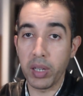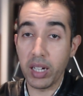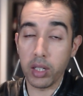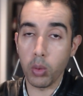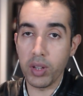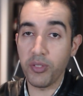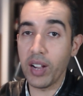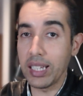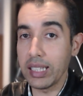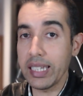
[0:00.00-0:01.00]
but we
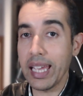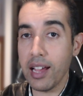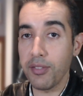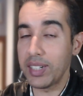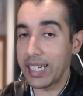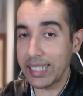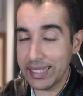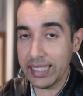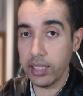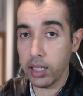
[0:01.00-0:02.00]
finally have an
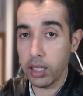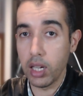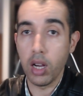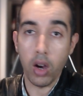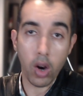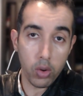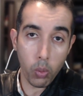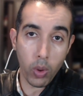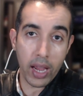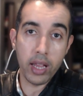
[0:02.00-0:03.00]
idea
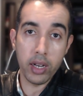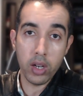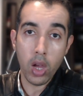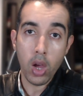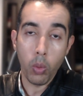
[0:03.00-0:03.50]
on when